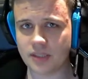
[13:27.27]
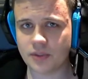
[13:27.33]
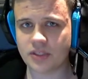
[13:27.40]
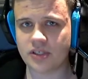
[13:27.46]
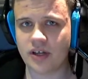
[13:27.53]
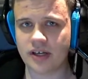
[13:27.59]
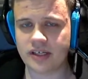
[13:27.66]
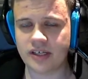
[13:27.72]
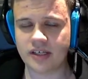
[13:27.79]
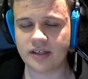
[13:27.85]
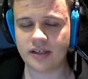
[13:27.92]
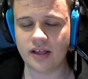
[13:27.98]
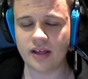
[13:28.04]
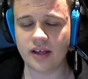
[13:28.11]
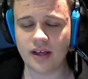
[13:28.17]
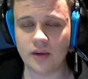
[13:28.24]
I was talking
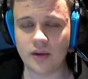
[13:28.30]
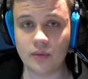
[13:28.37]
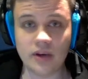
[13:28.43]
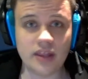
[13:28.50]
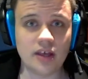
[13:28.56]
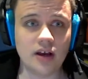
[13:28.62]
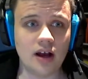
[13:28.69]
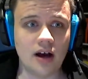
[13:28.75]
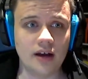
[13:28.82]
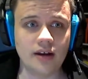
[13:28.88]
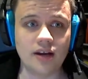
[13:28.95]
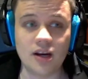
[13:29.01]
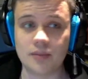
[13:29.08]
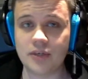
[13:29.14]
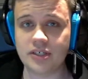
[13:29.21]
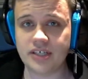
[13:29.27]
with on
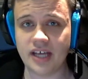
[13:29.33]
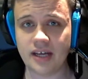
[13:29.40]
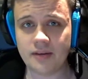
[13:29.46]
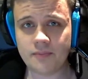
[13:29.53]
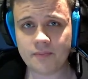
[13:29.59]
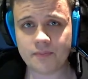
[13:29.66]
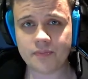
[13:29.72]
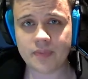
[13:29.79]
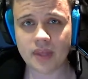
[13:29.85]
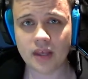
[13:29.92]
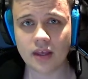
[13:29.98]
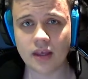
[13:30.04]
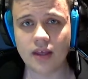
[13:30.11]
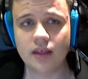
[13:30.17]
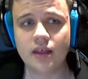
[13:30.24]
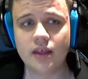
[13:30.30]
number 10.
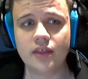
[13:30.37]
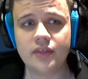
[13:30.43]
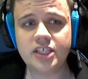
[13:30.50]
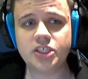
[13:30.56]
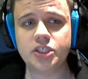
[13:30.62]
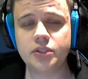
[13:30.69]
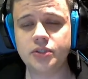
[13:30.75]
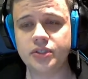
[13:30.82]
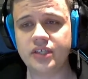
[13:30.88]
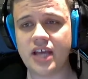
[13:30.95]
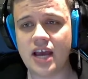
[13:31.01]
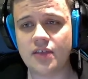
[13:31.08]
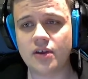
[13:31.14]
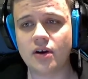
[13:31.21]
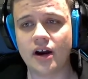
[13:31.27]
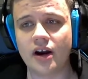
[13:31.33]
These two
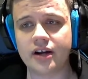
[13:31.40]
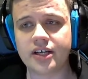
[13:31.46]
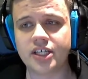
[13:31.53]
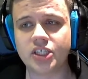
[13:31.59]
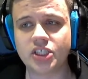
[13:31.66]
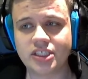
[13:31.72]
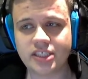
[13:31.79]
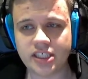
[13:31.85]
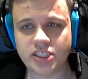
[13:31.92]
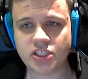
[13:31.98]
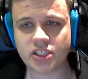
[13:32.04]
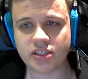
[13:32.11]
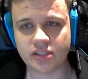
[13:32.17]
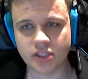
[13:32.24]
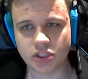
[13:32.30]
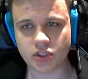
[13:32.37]
together are
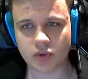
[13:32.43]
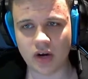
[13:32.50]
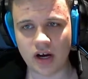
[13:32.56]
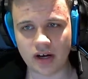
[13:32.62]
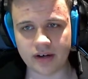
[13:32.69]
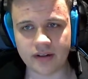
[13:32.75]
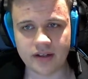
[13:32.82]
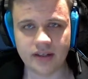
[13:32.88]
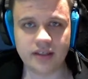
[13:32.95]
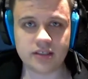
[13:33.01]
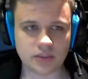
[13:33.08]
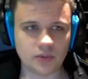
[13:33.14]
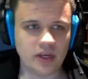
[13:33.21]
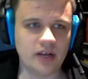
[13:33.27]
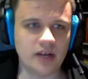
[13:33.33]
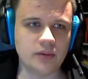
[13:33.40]
consistently strong. This
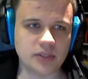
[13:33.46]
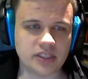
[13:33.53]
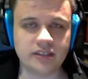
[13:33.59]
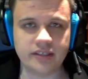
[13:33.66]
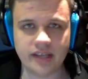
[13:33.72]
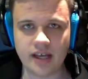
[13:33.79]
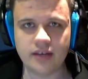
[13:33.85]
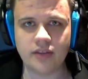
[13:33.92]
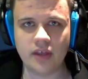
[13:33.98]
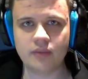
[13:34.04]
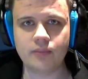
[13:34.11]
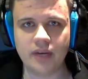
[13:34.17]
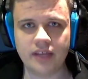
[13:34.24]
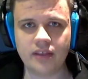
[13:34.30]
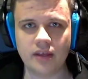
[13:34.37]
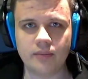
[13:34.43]
is what I was hinting at
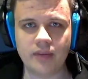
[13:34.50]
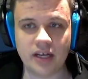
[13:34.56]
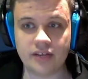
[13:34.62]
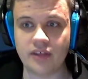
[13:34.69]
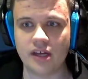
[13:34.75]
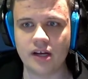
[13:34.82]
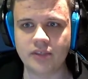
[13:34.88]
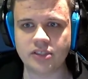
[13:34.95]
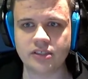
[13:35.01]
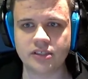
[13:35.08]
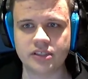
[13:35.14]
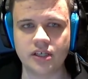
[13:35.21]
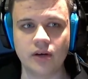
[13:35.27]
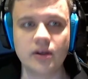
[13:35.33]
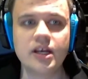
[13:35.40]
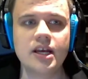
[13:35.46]
back then, obviously.
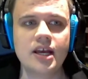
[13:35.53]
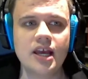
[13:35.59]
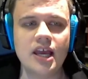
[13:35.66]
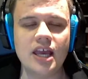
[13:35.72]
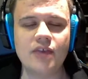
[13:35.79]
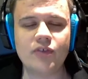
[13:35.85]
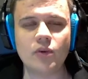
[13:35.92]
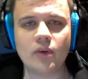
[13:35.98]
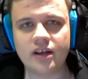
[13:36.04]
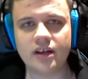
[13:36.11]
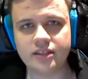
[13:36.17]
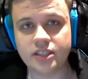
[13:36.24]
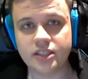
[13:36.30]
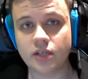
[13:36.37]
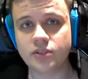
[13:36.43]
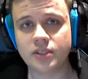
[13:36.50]
So if you
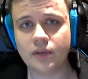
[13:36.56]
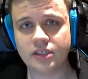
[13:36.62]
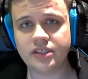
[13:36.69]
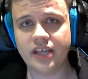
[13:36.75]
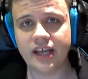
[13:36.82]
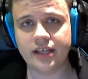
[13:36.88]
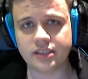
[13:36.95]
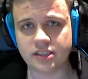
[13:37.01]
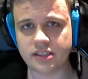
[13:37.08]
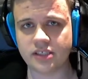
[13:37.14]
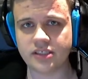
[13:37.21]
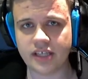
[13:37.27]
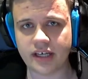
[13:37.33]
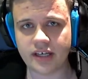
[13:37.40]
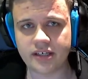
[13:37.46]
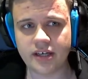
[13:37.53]
don't know what to take as a
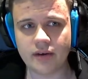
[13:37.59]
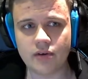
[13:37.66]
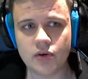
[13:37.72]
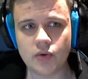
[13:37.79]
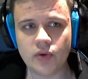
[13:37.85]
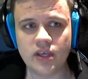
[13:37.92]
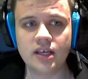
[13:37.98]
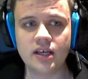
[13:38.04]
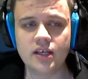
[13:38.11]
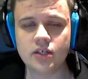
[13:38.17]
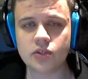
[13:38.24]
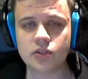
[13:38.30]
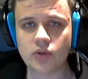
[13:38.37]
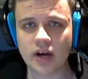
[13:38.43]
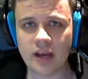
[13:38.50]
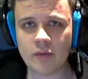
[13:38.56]
secondary tree,
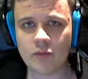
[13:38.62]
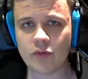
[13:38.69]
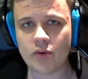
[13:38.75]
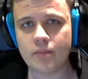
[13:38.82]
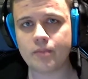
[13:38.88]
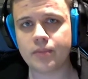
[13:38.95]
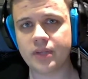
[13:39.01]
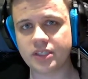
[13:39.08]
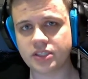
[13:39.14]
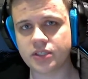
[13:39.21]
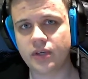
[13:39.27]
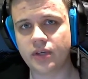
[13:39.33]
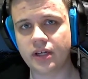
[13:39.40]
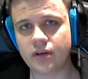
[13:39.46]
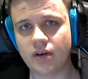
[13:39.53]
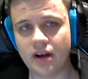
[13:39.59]
Triumph plus Coup
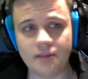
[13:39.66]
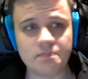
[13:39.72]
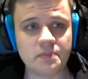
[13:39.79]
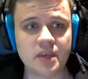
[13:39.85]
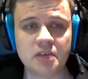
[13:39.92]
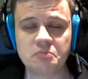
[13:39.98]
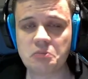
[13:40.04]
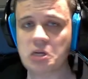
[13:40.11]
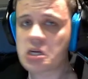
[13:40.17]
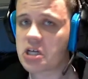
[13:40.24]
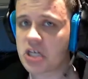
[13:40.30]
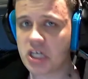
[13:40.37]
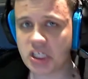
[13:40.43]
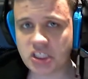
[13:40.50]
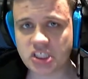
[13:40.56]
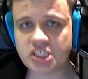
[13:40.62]
De Grace,
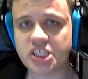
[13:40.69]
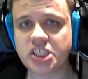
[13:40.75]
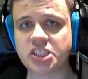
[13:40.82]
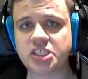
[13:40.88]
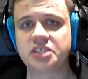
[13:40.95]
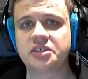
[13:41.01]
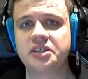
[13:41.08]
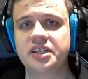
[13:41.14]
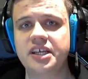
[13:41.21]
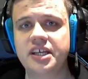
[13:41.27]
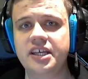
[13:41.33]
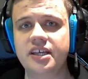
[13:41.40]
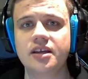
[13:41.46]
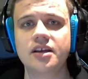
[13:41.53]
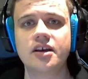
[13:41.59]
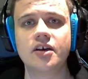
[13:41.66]

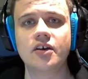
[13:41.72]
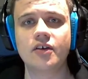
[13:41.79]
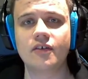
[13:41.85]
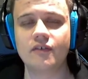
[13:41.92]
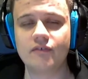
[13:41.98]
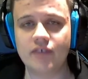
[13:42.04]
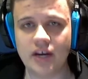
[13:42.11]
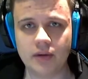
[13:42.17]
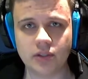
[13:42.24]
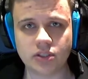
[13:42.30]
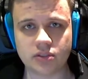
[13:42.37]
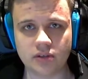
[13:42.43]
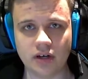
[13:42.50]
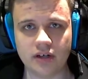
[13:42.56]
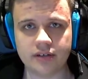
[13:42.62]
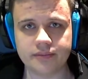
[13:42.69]
consistently very
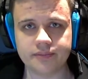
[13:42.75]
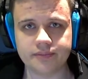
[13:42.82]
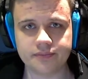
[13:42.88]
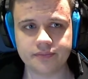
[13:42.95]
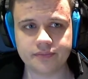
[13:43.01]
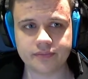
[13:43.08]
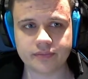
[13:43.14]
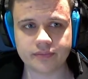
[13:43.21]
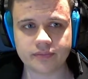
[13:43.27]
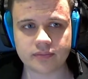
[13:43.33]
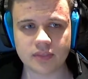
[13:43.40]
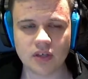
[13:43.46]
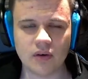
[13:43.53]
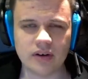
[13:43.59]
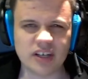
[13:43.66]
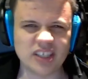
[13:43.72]
strong,
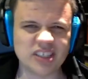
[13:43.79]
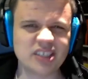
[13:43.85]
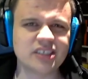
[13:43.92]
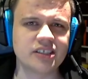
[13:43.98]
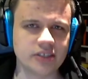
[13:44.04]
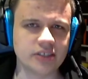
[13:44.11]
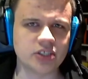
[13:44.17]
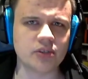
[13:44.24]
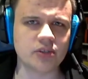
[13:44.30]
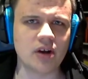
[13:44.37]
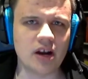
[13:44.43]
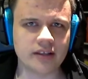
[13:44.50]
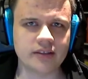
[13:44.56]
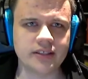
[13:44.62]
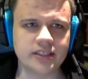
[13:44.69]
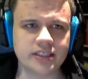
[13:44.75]
or consistently strong
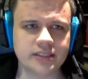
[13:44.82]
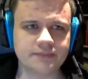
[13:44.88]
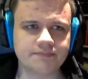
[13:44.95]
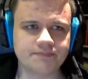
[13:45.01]
at least.